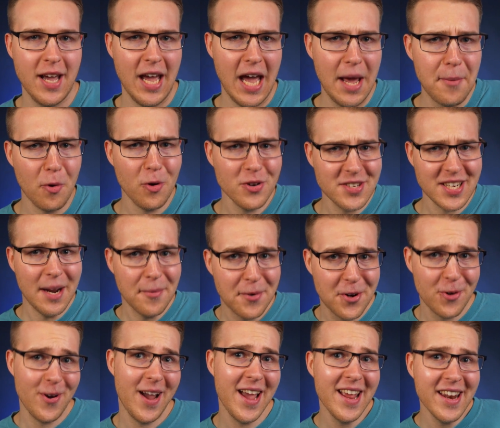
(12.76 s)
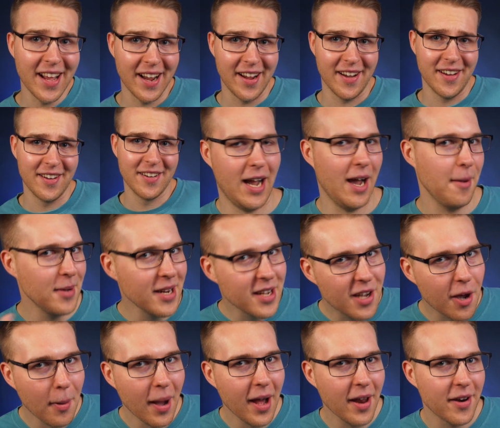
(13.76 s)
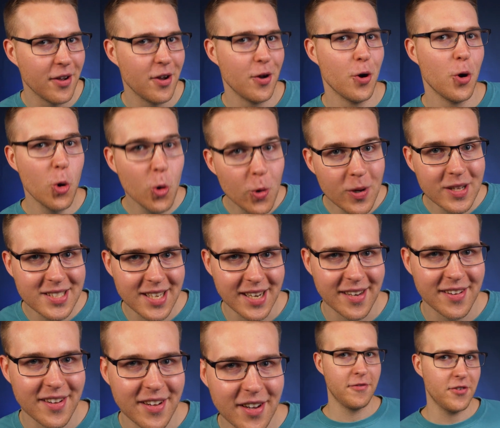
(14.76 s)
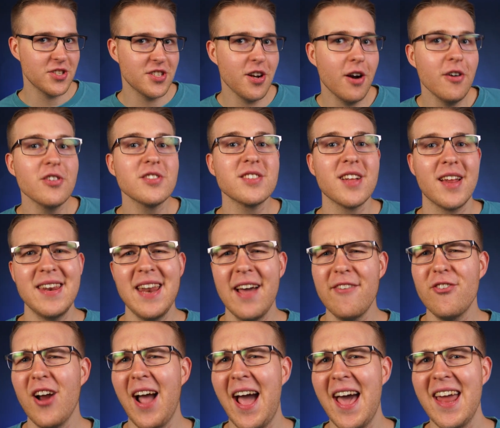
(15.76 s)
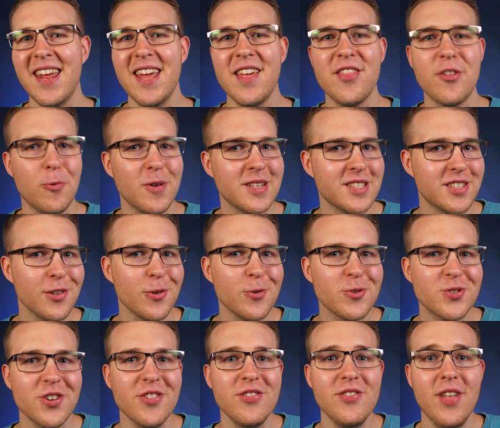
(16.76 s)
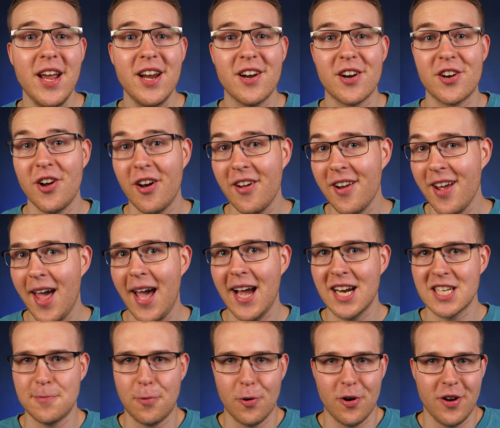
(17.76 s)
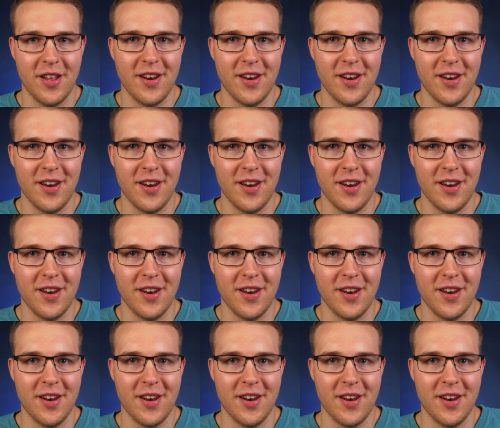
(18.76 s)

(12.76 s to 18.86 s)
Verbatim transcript: and more time creating. I mean, come on, who isn't? For starters, never edit in the resolution that you're gonna export